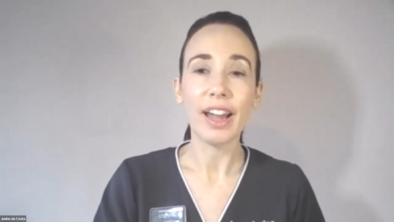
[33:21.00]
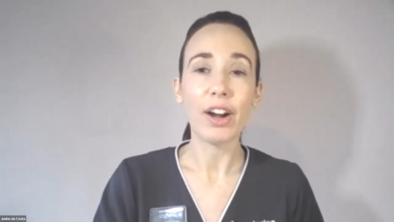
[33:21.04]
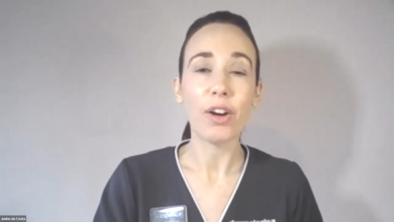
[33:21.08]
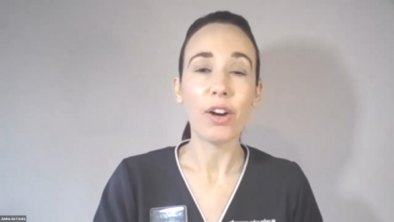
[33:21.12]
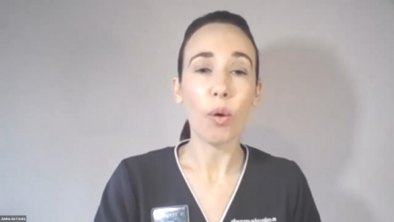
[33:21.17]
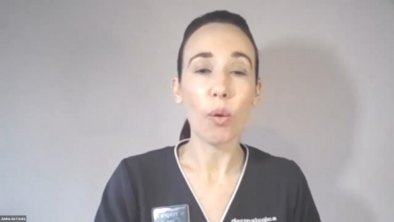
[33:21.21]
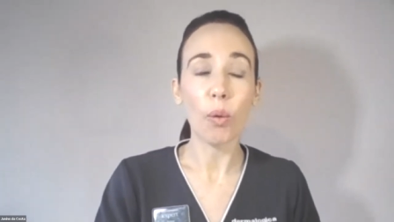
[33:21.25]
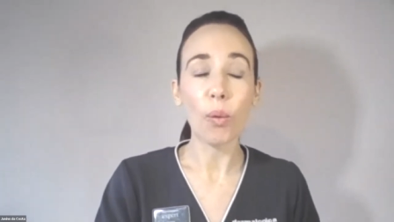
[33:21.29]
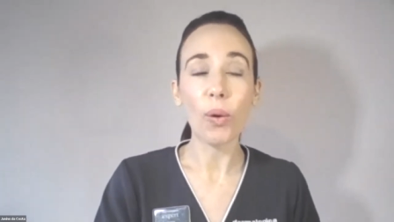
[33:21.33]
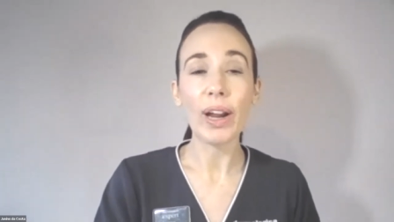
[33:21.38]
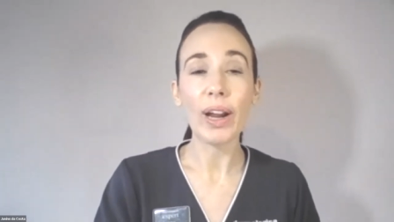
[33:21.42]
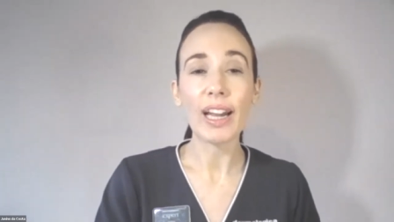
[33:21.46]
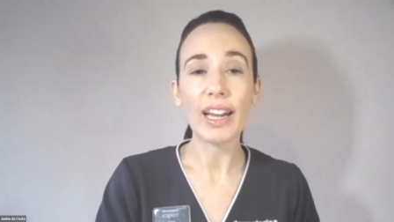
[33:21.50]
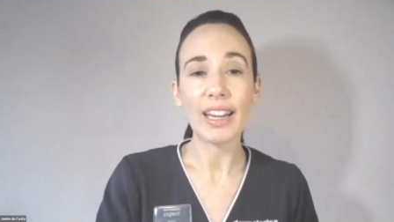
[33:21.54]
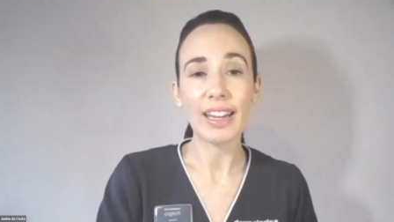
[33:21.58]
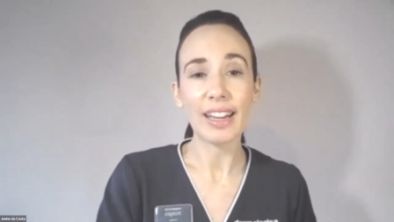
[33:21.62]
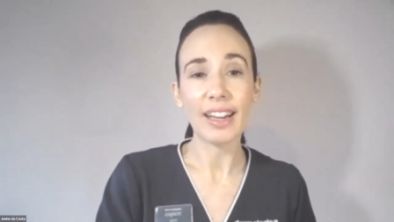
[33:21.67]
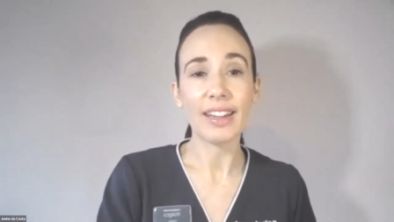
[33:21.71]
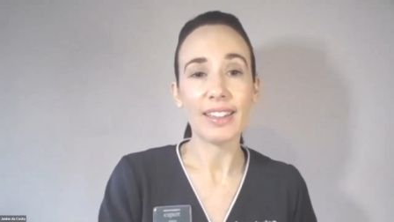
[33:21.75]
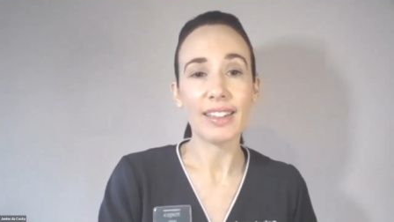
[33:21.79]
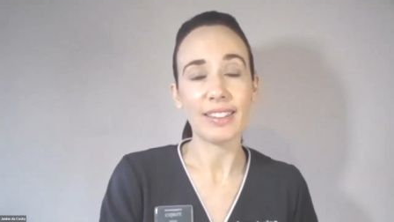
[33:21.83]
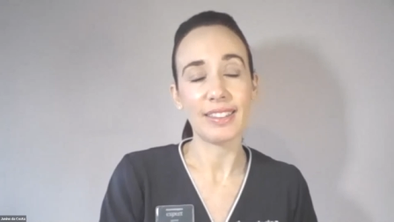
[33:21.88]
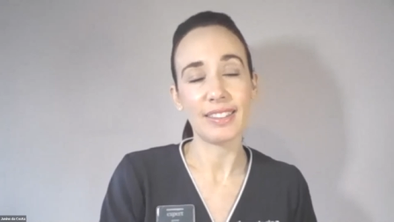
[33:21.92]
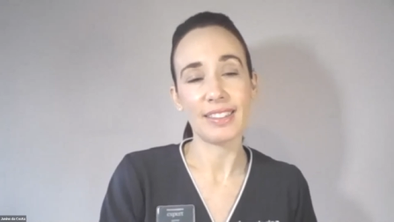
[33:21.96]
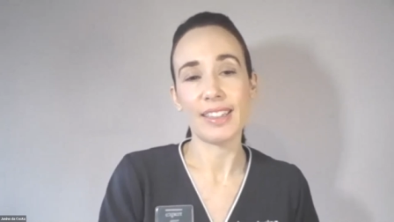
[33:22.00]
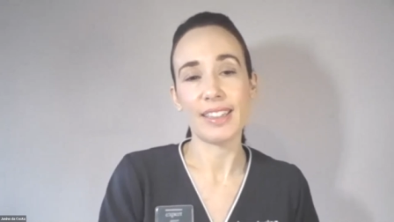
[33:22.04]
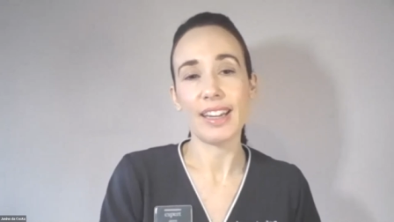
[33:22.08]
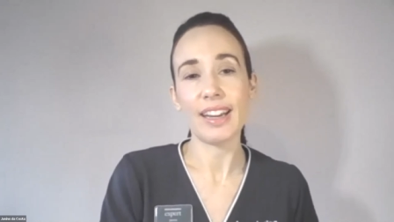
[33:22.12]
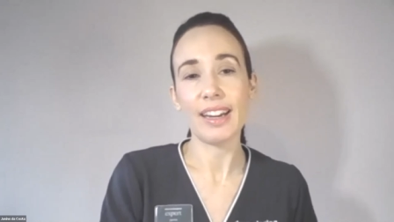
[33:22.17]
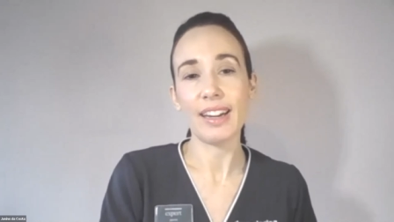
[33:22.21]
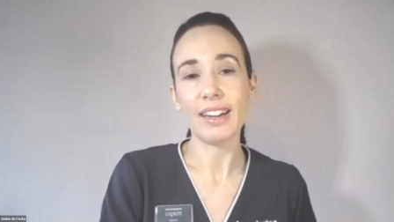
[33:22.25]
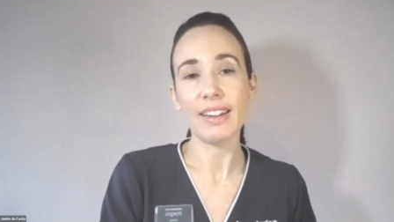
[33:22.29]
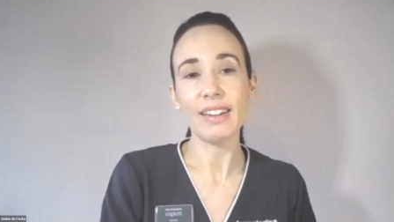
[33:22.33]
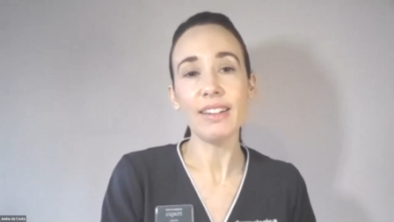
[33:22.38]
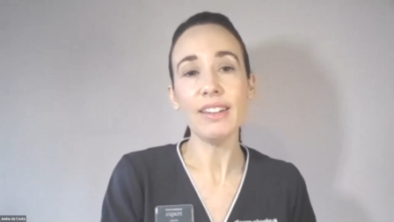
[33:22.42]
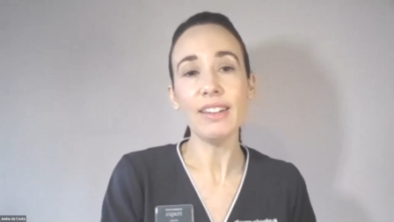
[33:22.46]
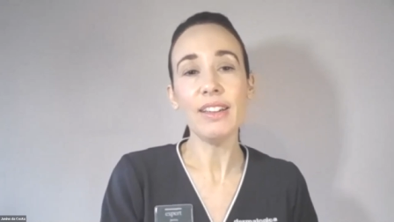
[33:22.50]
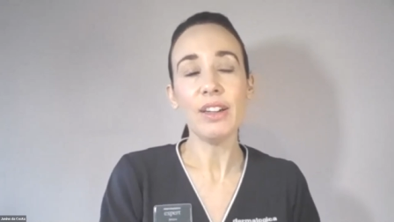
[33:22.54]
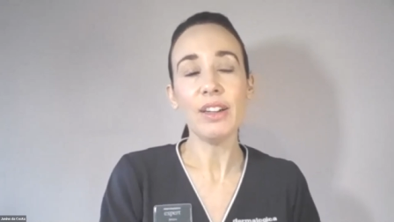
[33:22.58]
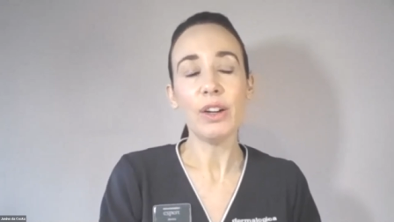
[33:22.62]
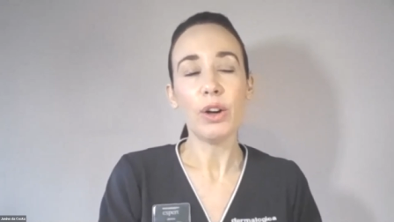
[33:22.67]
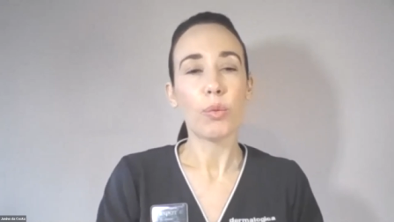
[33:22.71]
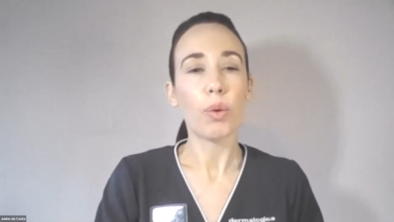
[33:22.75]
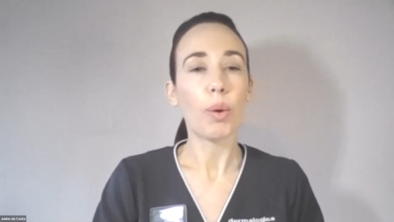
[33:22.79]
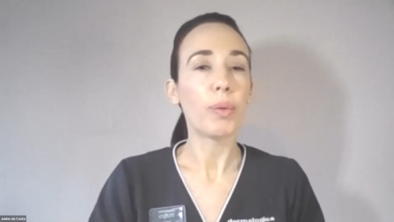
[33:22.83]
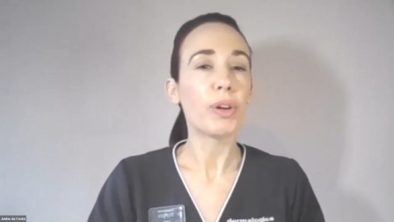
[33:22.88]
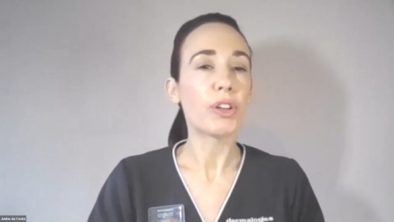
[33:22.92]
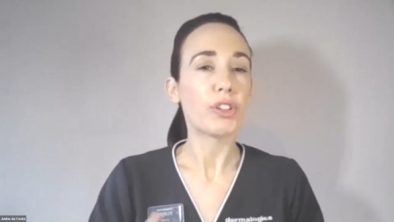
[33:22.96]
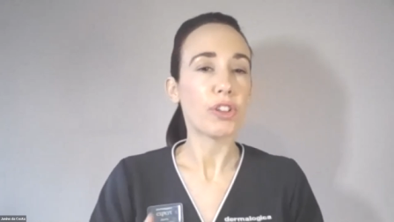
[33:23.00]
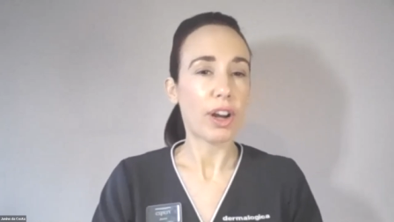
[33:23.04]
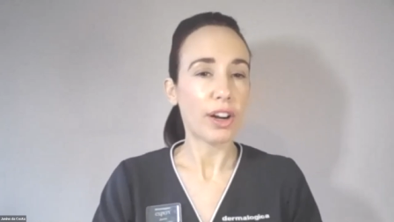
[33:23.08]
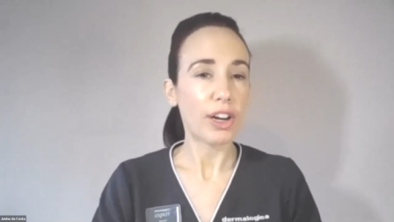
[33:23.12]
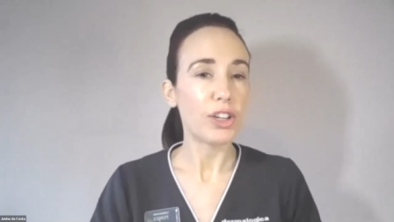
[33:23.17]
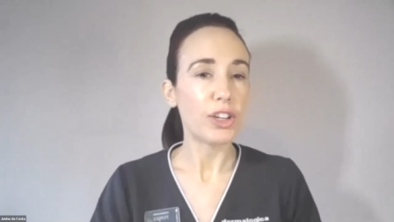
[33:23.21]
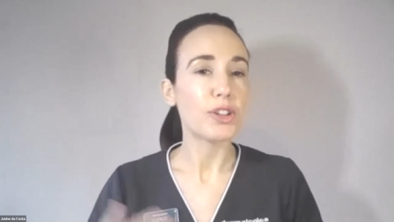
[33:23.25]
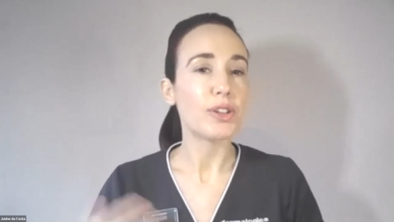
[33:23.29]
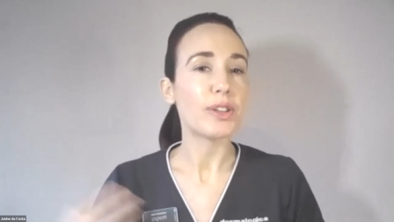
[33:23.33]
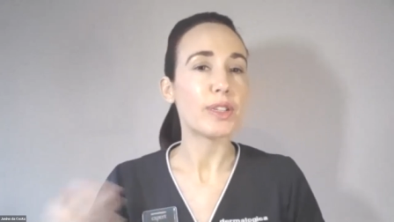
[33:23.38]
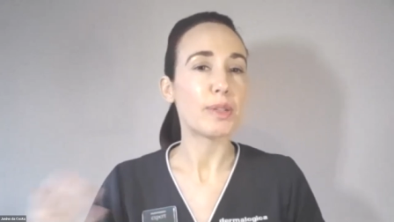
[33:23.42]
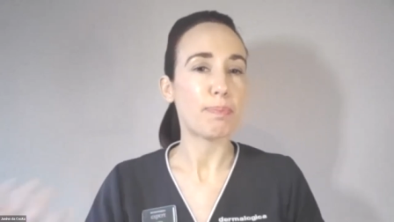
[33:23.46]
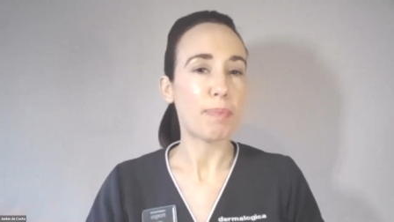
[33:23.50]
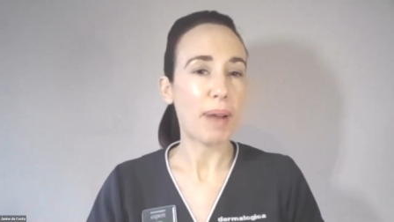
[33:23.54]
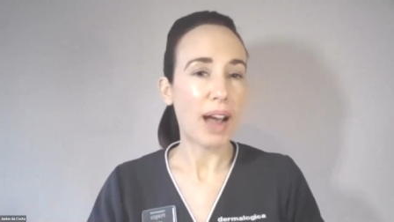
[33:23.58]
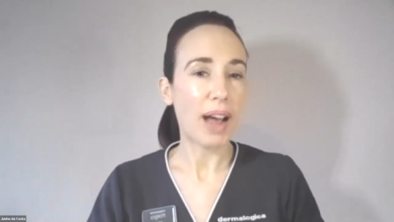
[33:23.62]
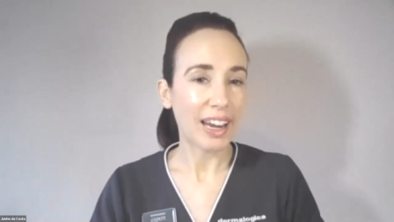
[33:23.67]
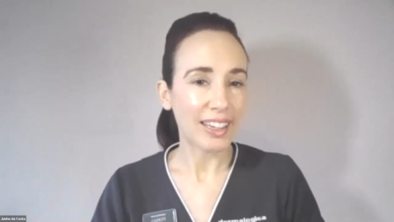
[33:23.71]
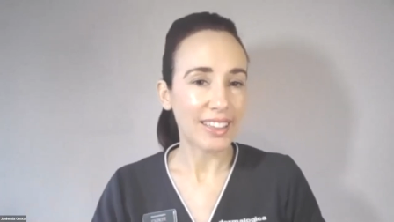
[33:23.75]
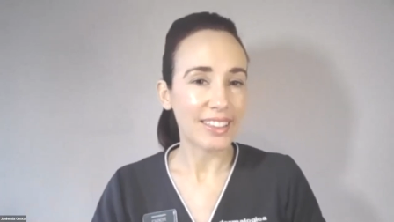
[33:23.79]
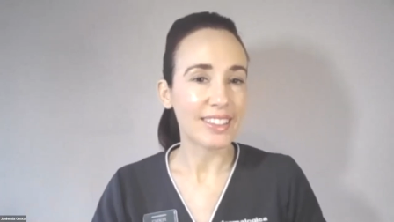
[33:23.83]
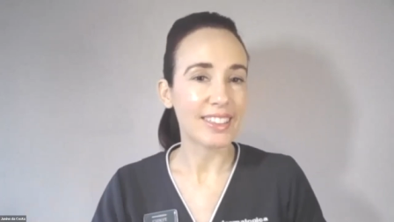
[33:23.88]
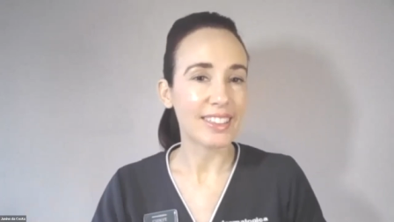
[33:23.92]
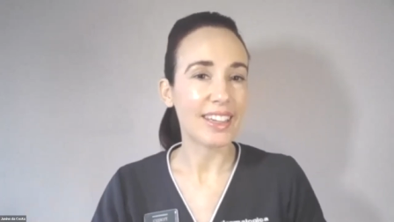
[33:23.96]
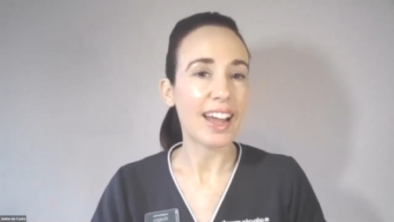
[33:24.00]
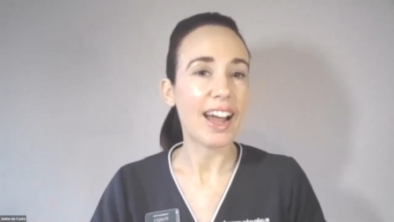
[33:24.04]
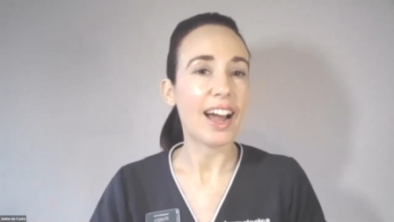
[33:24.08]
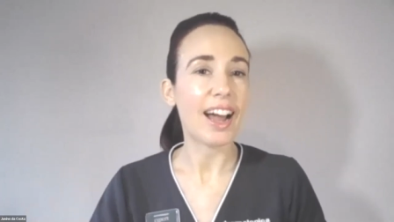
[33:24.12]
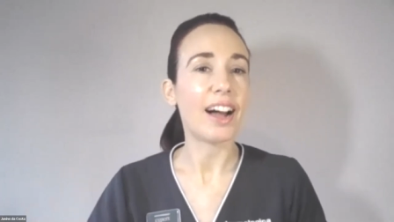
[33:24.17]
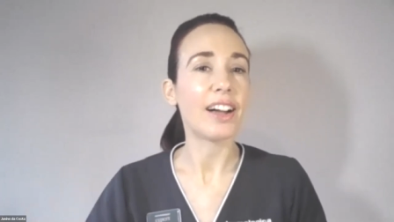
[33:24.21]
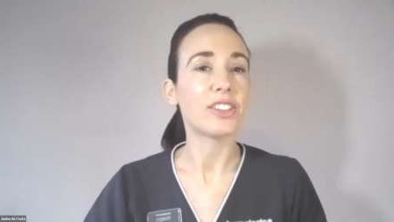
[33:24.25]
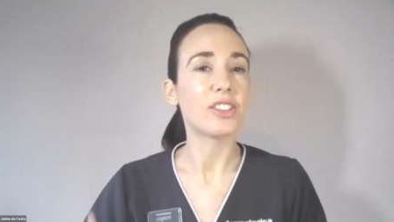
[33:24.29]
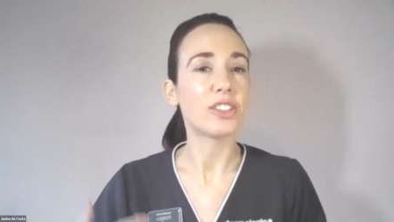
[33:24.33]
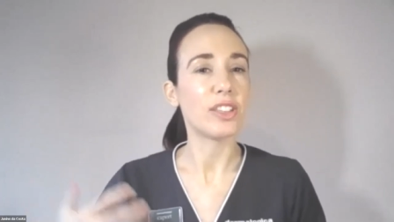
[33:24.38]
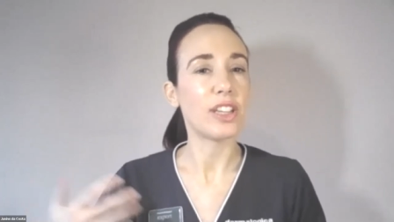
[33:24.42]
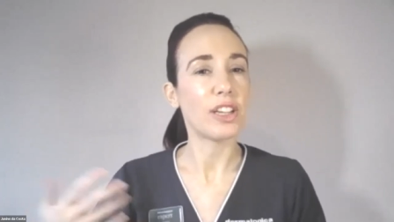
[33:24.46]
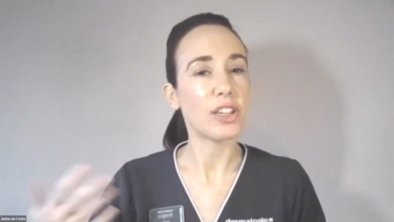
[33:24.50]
an oilier skin, what we're trying to do is balance it out so